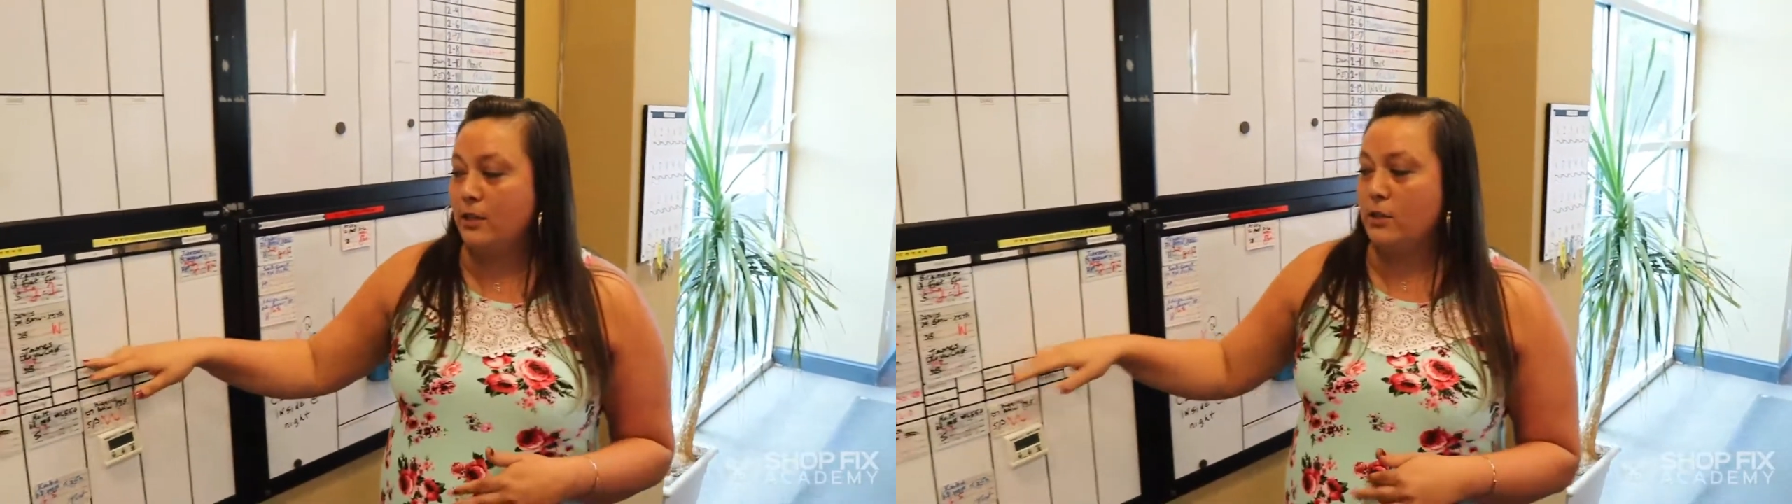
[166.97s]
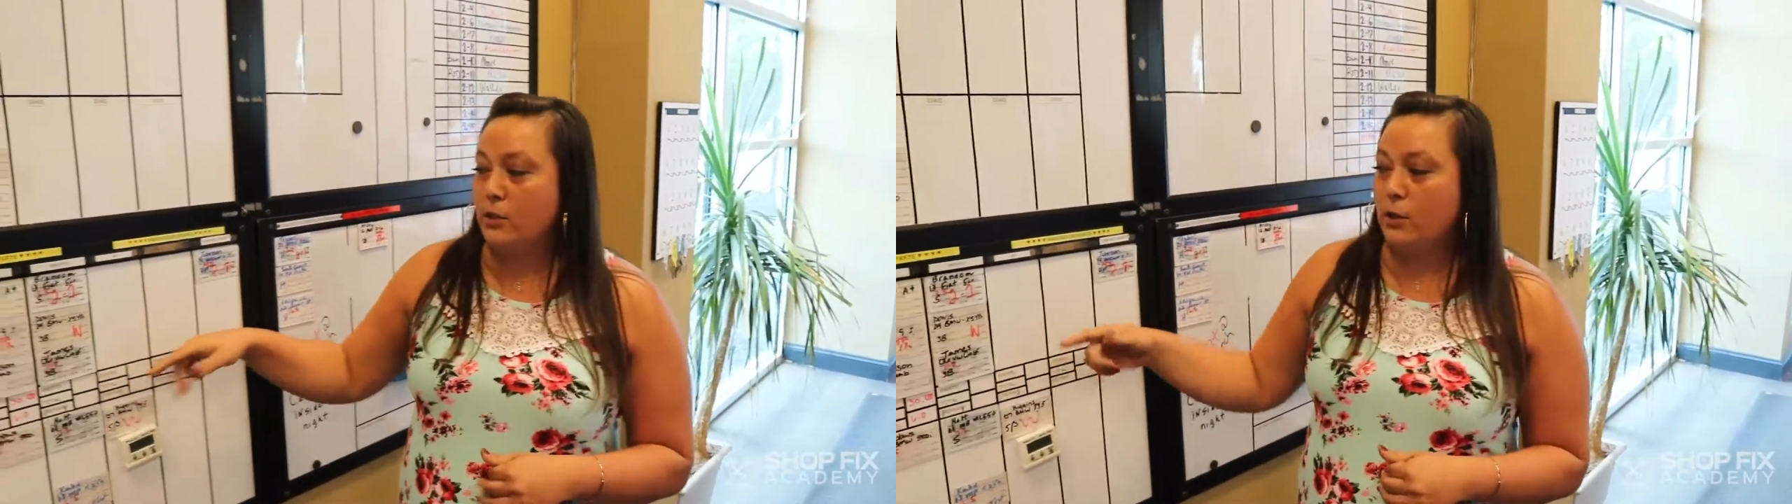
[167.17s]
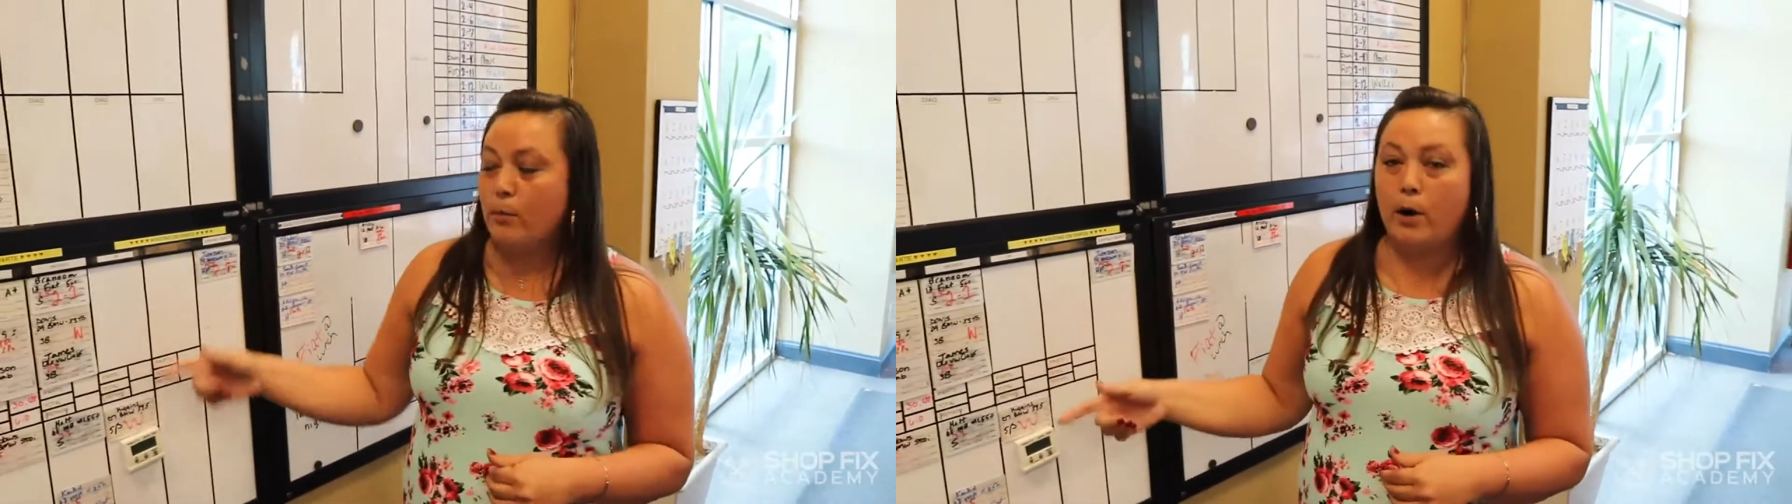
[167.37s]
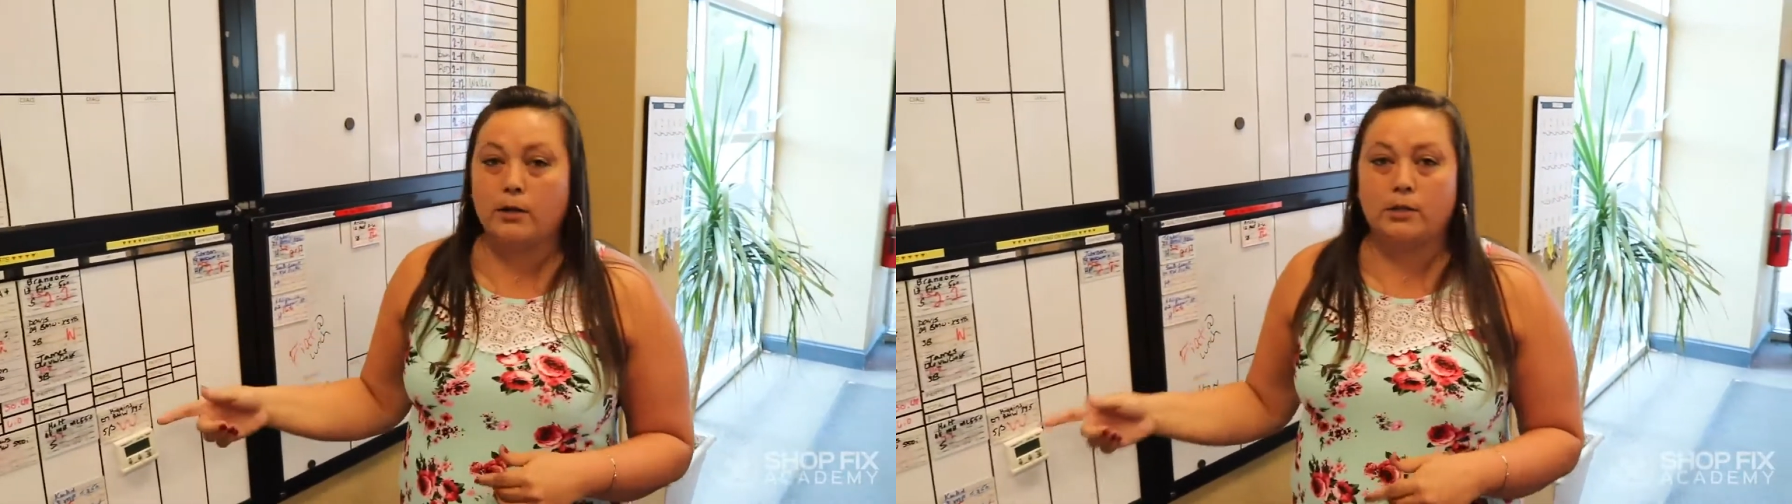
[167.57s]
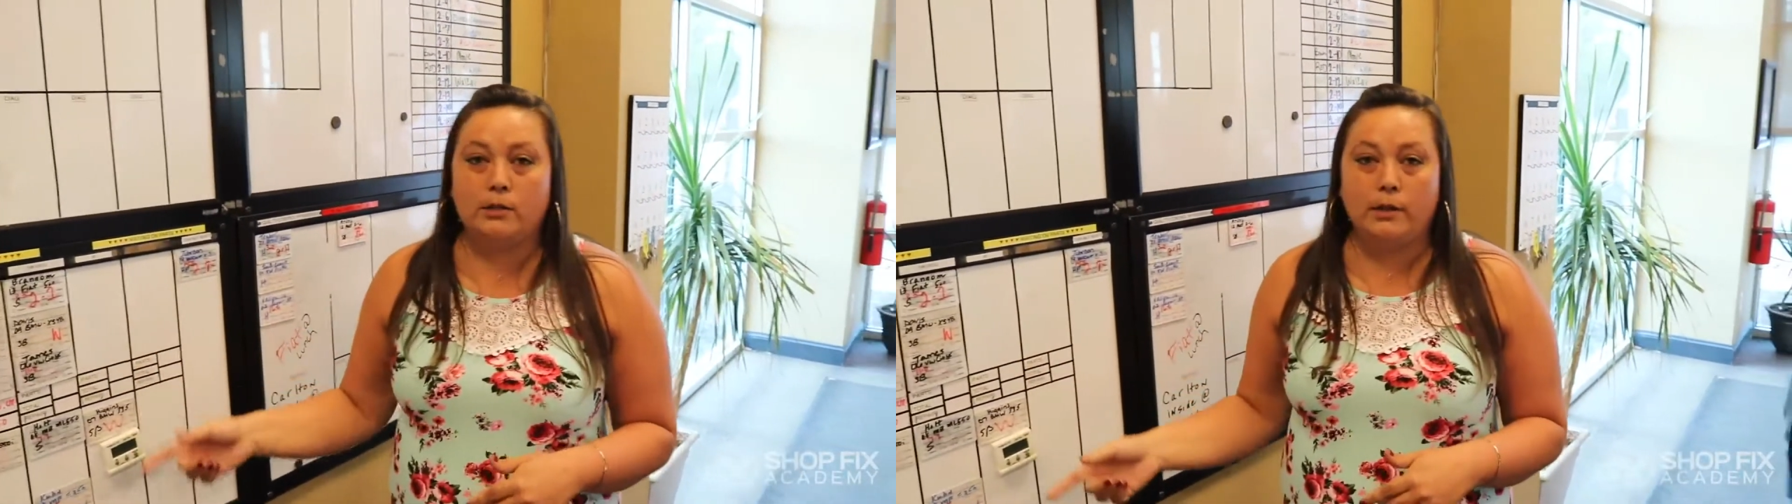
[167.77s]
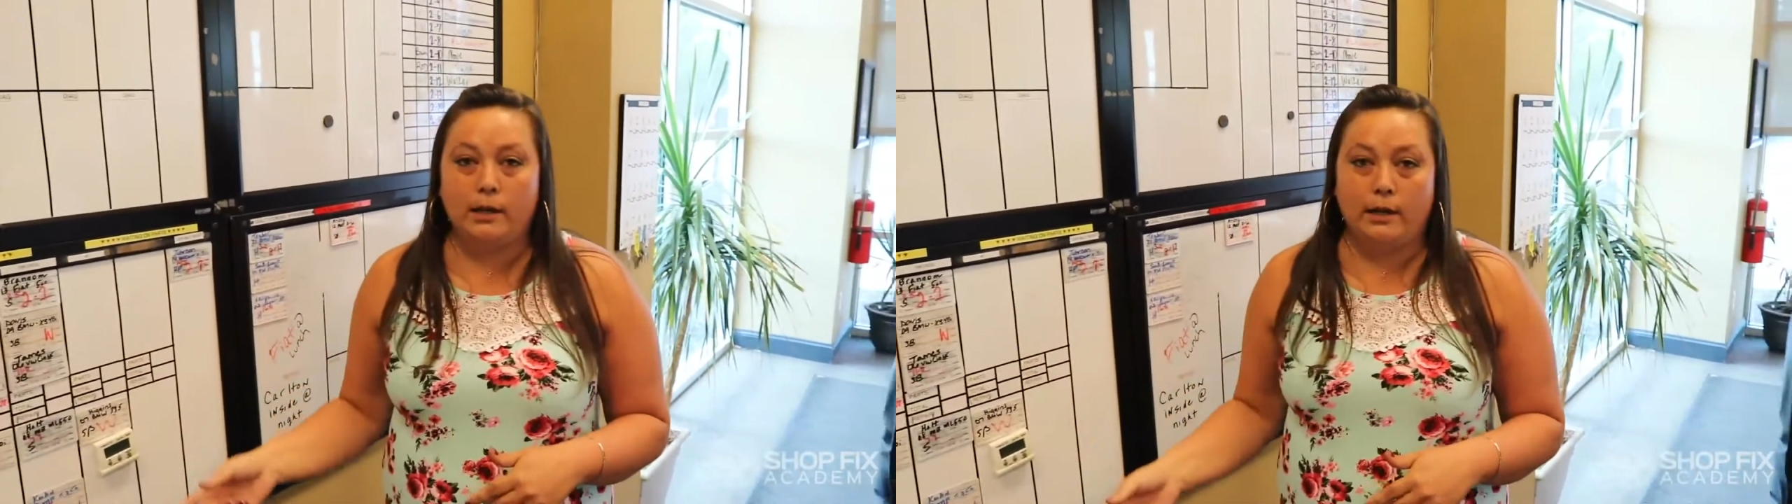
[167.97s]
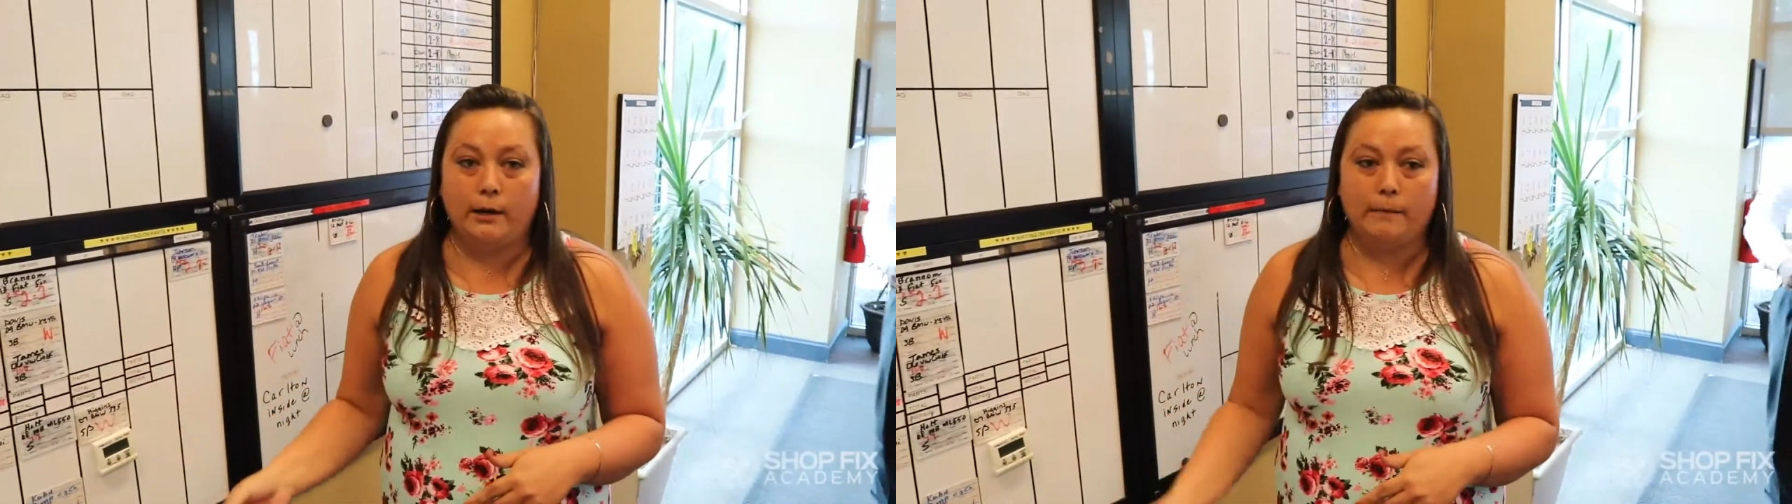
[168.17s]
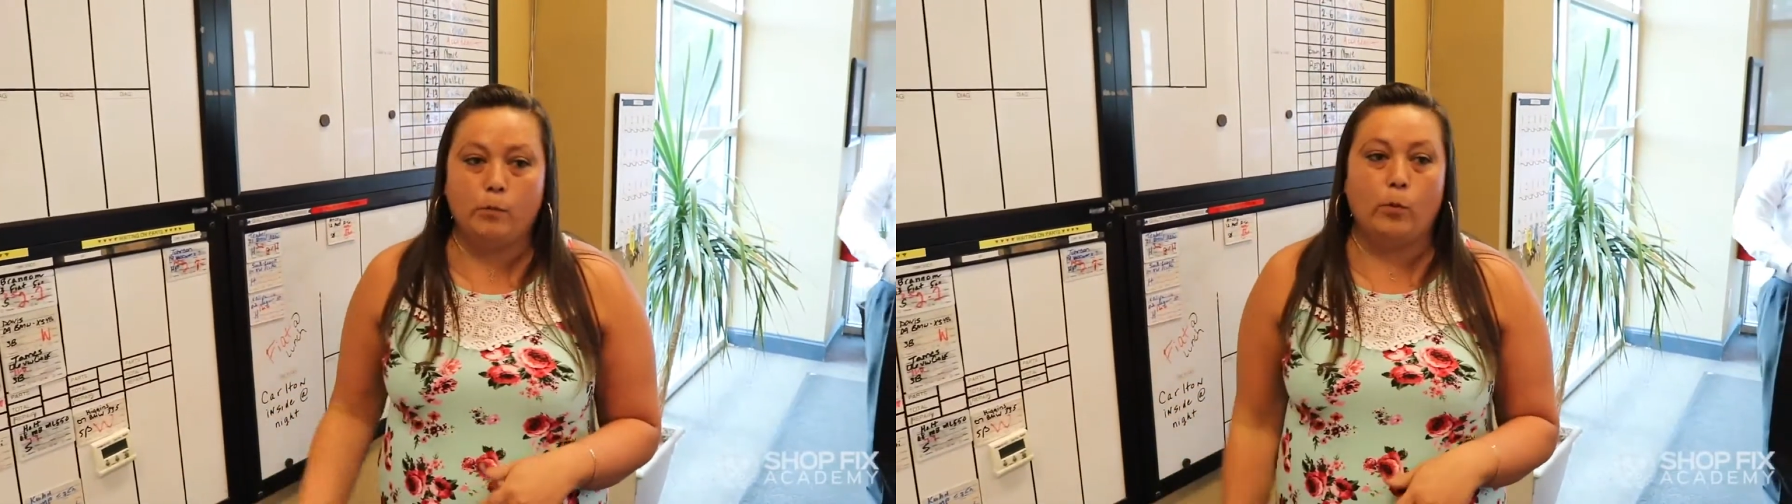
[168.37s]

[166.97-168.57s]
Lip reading: here until your parts do get here.